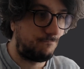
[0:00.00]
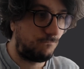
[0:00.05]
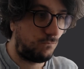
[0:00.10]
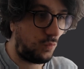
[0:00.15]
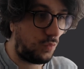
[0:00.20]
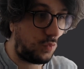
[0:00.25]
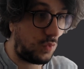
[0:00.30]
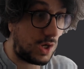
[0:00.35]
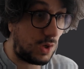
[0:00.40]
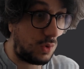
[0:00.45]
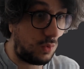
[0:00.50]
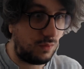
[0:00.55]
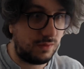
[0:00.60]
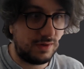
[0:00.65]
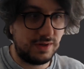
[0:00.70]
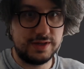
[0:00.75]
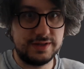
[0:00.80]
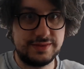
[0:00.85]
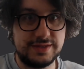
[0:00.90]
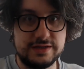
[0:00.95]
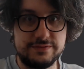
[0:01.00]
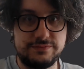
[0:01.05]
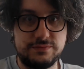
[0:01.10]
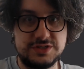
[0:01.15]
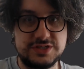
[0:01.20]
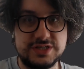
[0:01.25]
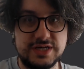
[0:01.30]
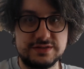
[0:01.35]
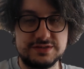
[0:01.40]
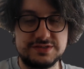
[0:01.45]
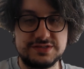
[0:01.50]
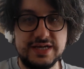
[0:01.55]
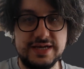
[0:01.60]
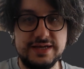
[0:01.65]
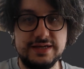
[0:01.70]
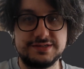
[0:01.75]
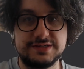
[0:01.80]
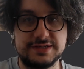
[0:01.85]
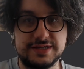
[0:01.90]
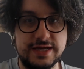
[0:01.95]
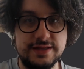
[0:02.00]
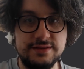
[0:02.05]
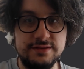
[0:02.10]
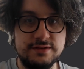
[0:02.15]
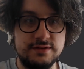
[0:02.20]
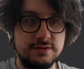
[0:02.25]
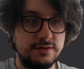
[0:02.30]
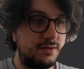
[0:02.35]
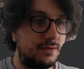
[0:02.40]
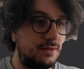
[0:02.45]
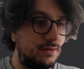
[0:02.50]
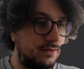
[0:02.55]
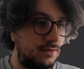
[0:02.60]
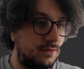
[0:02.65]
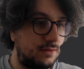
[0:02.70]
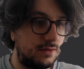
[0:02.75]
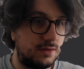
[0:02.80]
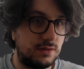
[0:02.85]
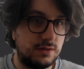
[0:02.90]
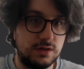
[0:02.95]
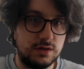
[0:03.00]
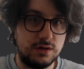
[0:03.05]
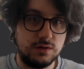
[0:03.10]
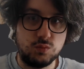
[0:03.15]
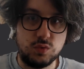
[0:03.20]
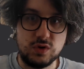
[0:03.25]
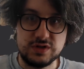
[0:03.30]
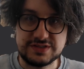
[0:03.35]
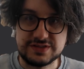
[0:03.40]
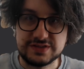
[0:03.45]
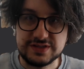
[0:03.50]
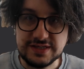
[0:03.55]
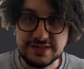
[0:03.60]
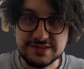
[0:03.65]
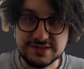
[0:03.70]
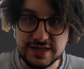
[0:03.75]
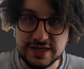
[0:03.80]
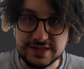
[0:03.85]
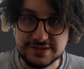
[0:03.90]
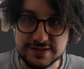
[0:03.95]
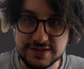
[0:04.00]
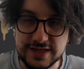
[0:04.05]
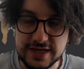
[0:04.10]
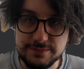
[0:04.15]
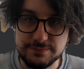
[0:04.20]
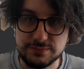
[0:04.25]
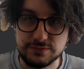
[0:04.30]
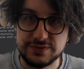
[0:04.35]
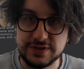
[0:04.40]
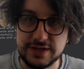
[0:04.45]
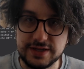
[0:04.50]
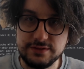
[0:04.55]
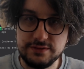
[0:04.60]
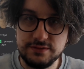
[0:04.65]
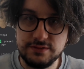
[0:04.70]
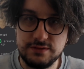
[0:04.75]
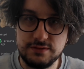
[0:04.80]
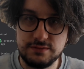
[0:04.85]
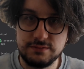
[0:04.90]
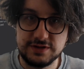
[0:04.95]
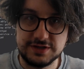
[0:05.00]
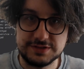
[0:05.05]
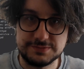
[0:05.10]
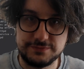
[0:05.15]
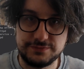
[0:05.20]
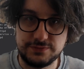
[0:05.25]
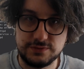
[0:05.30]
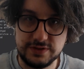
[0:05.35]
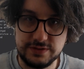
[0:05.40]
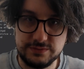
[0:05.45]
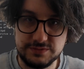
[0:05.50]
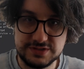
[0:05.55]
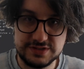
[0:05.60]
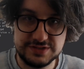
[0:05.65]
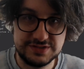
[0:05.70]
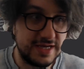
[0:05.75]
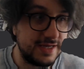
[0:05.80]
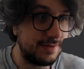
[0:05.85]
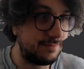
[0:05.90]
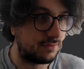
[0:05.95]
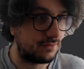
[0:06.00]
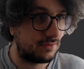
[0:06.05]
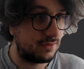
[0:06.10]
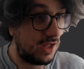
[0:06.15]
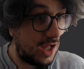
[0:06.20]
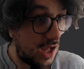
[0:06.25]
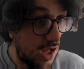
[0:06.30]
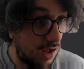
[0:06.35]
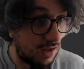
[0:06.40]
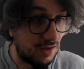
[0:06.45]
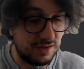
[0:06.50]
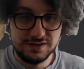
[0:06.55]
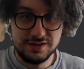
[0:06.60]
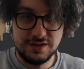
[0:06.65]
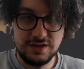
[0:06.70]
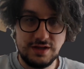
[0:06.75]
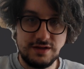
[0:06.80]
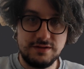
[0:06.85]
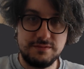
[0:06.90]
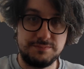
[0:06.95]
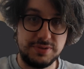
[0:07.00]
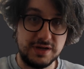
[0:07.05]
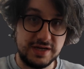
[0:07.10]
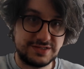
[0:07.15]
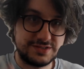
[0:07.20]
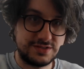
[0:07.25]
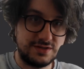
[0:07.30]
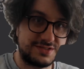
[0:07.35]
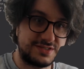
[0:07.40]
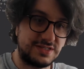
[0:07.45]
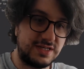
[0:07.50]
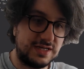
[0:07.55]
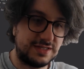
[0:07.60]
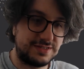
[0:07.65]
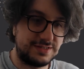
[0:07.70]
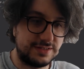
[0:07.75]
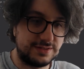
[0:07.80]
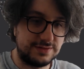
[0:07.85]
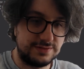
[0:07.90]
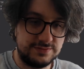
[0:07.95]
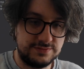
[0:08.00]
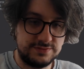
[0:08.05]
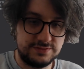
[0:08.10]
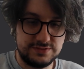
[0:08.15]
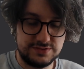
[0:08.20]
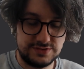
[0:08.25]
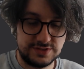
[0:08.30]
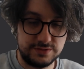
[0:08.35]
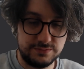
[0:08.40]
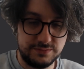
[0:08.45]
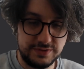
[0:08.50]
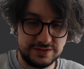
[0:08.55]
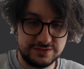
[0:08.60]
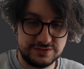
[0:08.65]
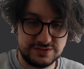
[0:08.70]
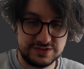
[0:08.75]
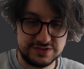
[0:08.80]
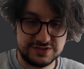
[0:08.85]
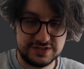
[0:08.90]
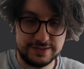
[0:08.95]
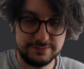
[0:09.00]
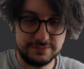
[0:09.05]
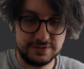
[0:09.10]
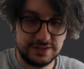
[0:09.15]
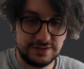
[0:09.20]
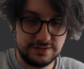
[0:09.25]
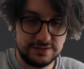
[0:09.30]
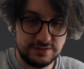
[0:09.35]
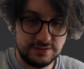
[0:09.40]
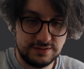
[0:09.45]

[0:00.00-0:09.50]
Whoa! And then if we check the status again, what's this? It's enabled now, whereas before it was disabled. Huh. But it's not started, so we can disable it.